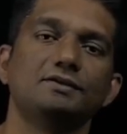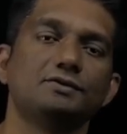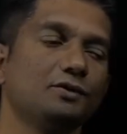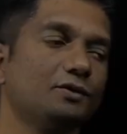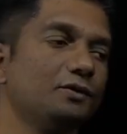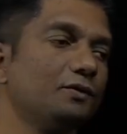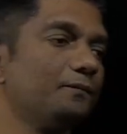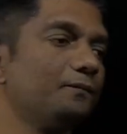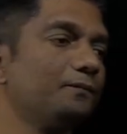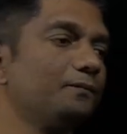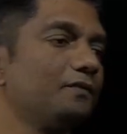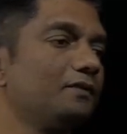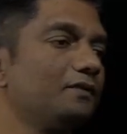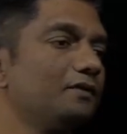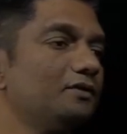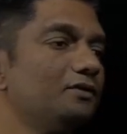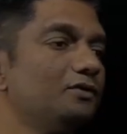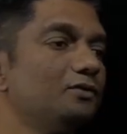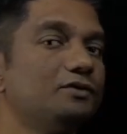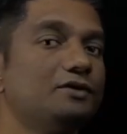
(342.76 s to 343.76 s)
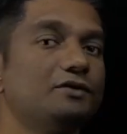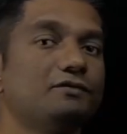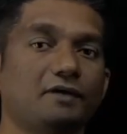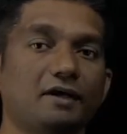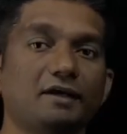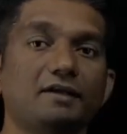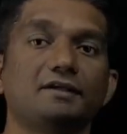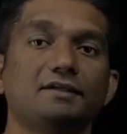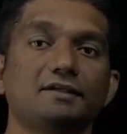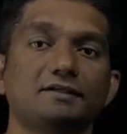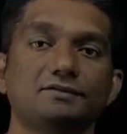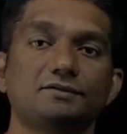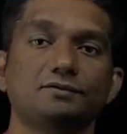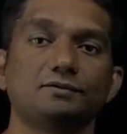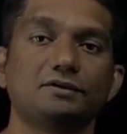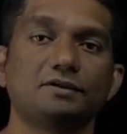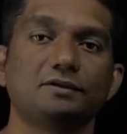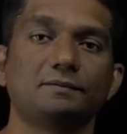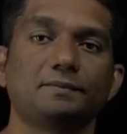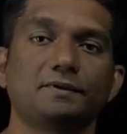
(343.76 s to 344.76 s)
So you define it as
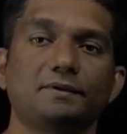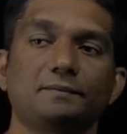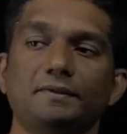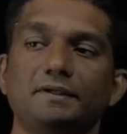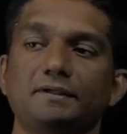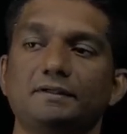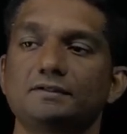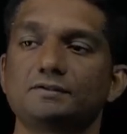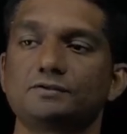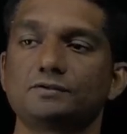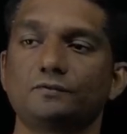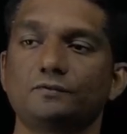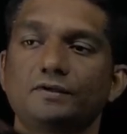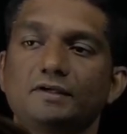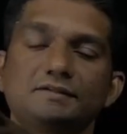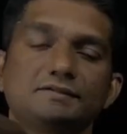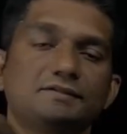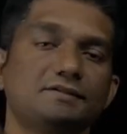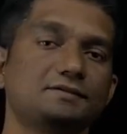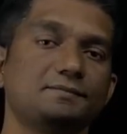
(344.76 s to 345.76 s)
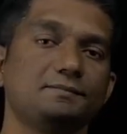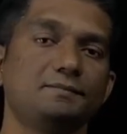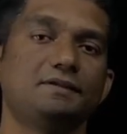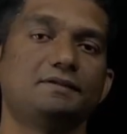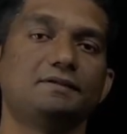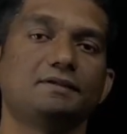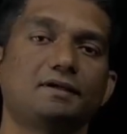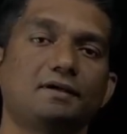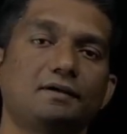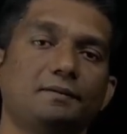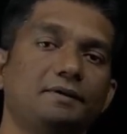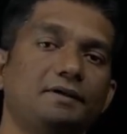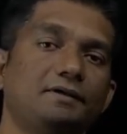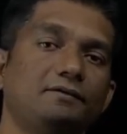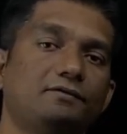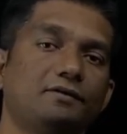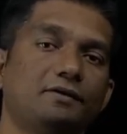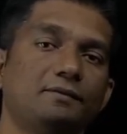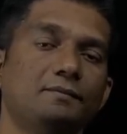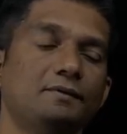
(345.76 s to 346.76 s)
Newton per meter. So where is this meter
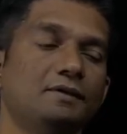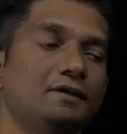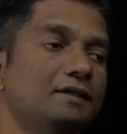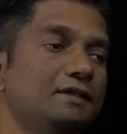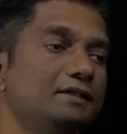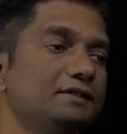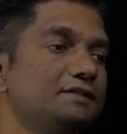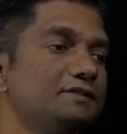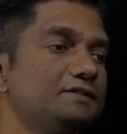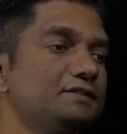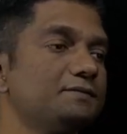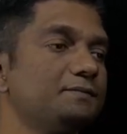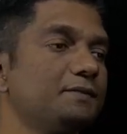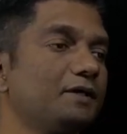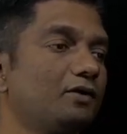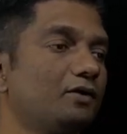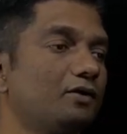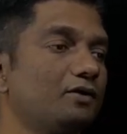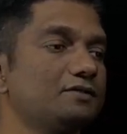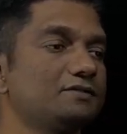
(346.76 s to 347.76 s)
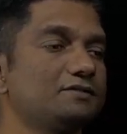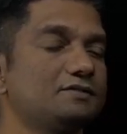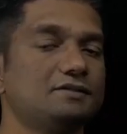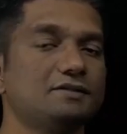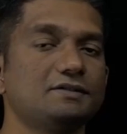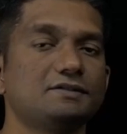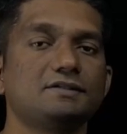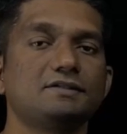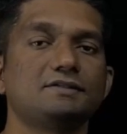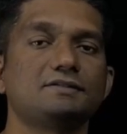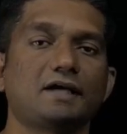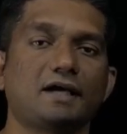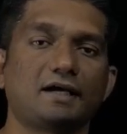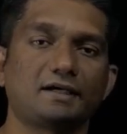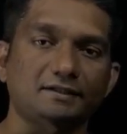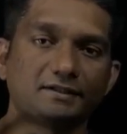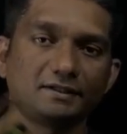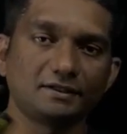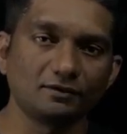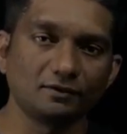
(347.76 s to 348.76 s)
coming from? This is because this is
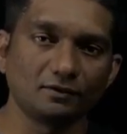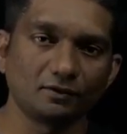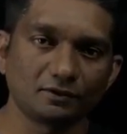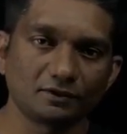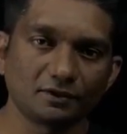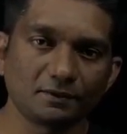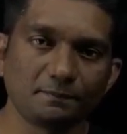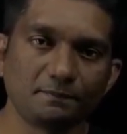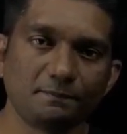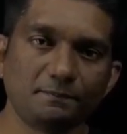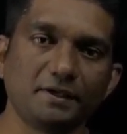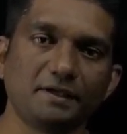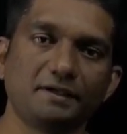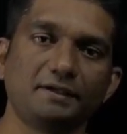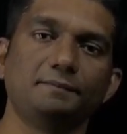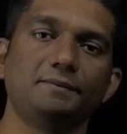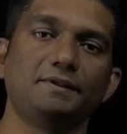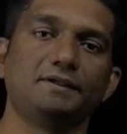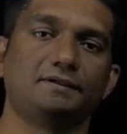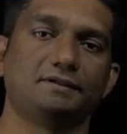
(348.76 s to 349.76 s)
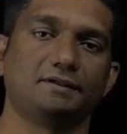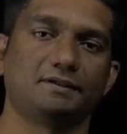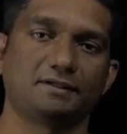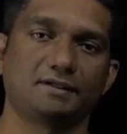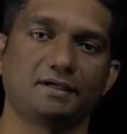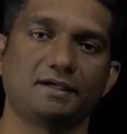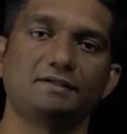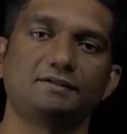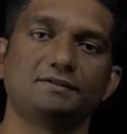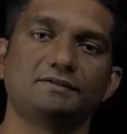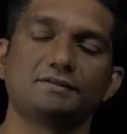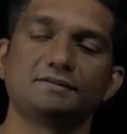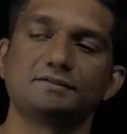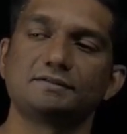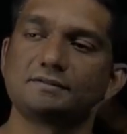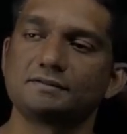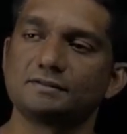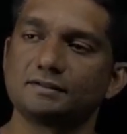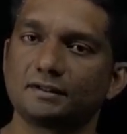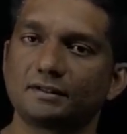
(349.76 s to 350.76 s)
acting on the perimeter, right?
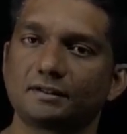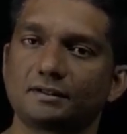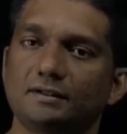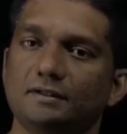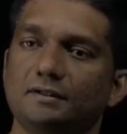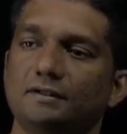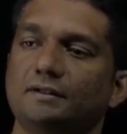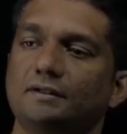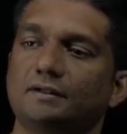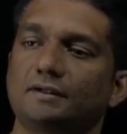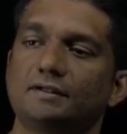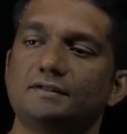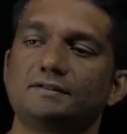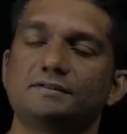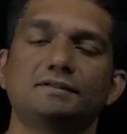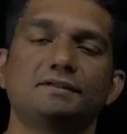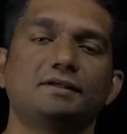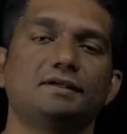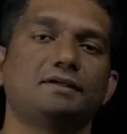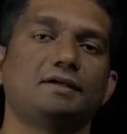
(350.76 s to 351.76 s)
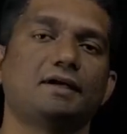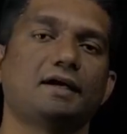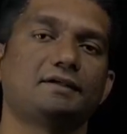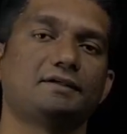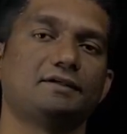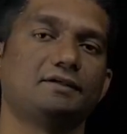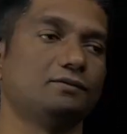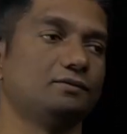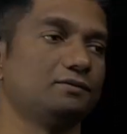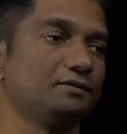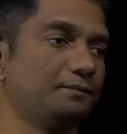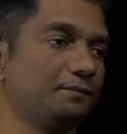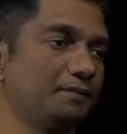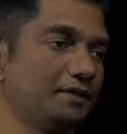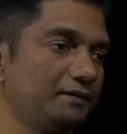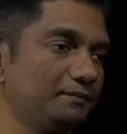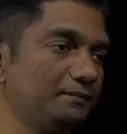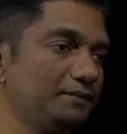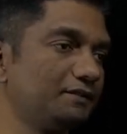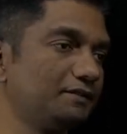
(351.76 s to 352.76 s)
This is considered acting on the
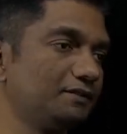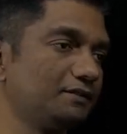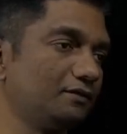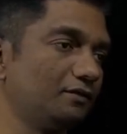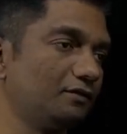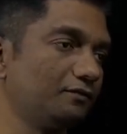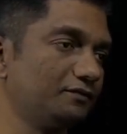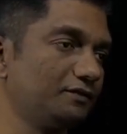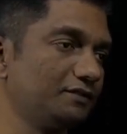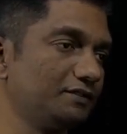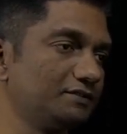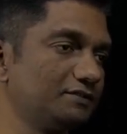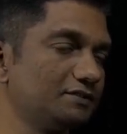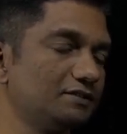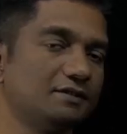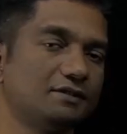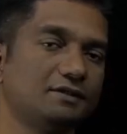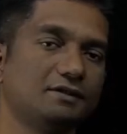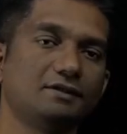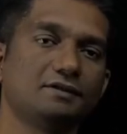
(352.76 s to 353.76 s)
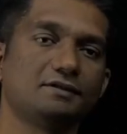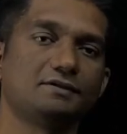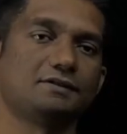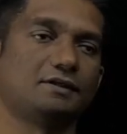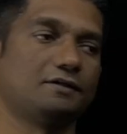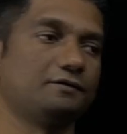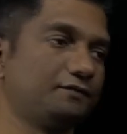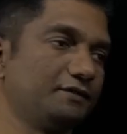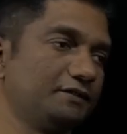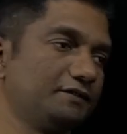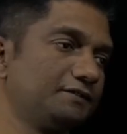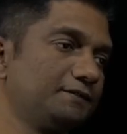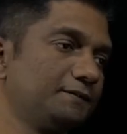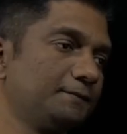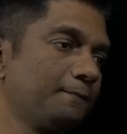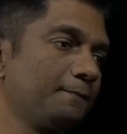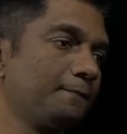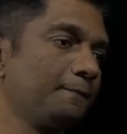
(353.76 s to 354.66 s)
perimeter of this surface.